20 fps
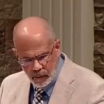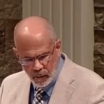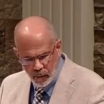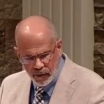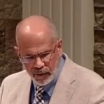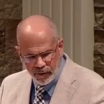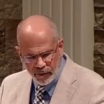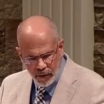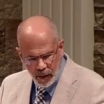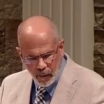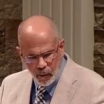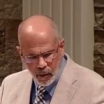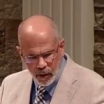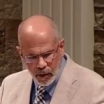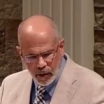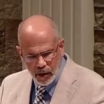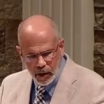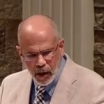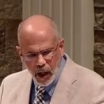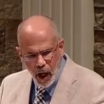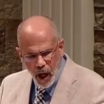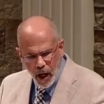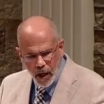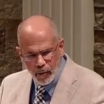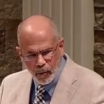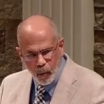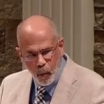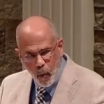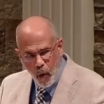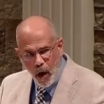was someone
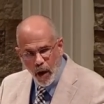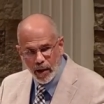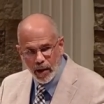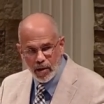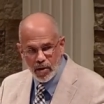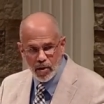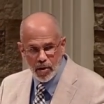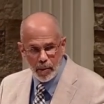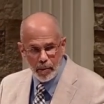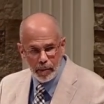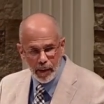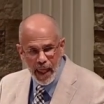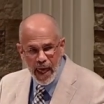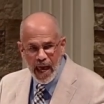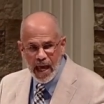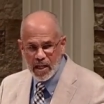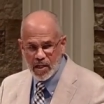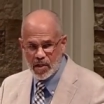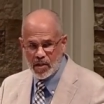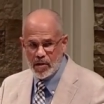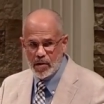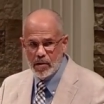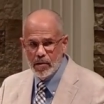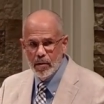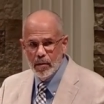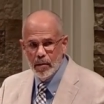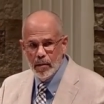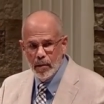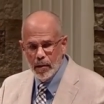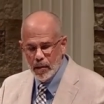God wanted to bless.
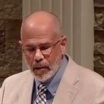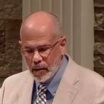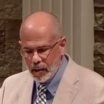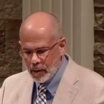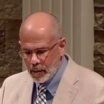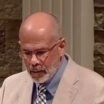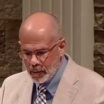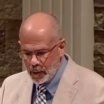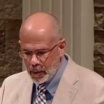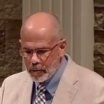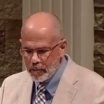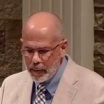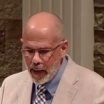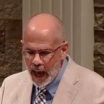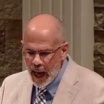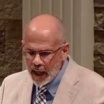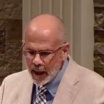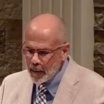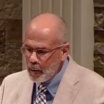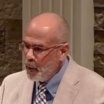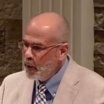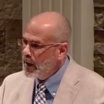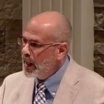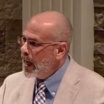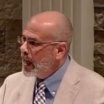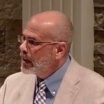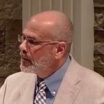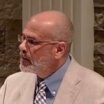But Balaam went out of